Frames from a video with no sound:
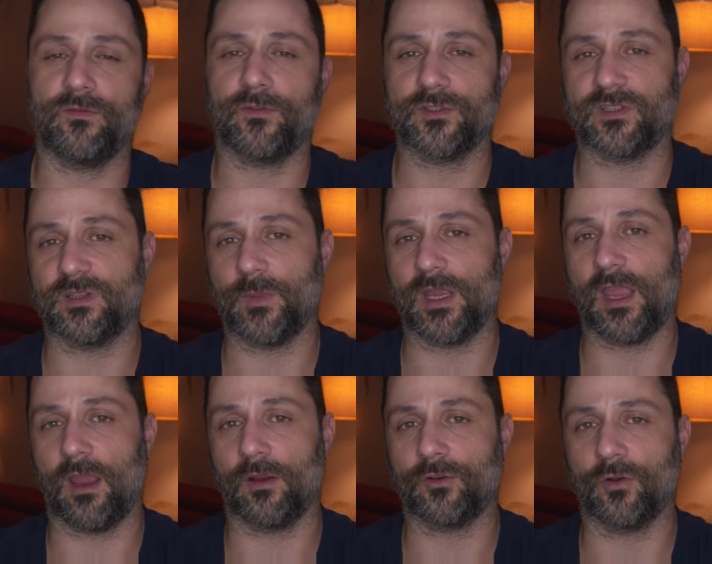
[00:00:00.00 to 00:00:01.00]
First is the main
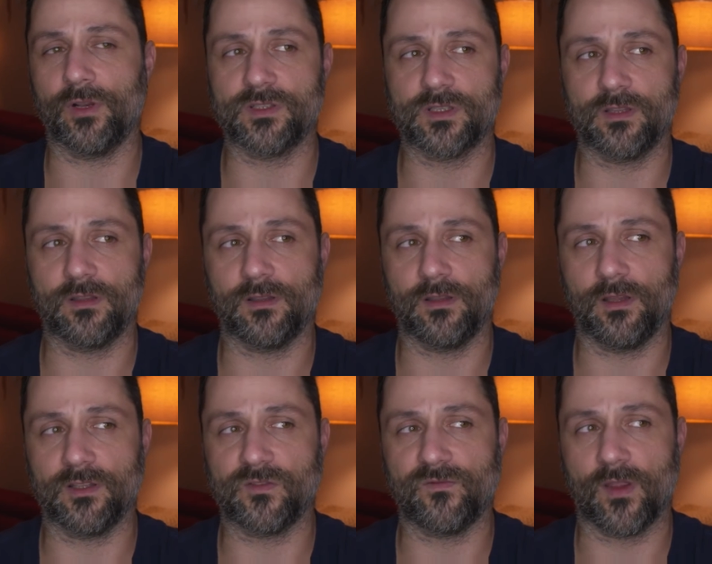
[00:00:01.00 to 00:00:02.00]
character. It's
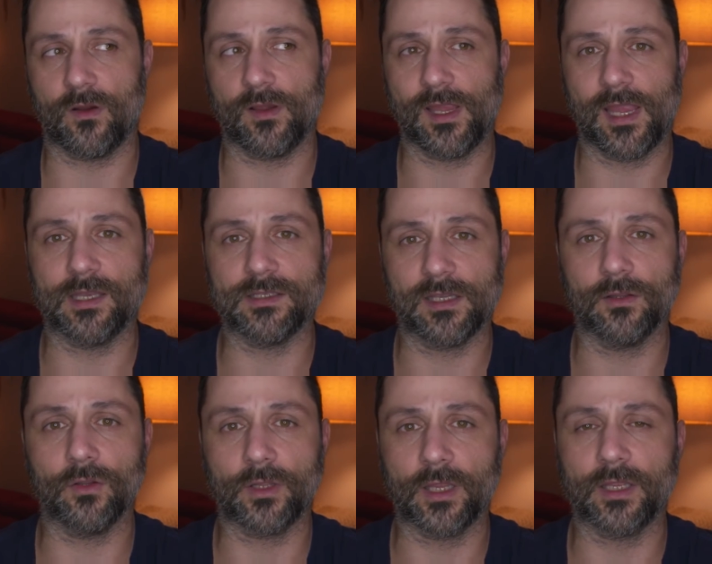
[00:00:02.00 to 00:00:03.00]
it's very indie
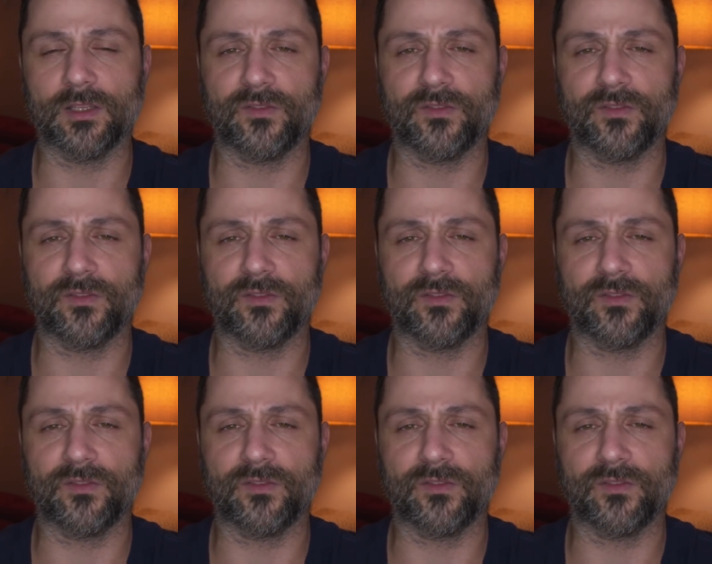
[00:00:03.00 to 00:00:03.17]
looking.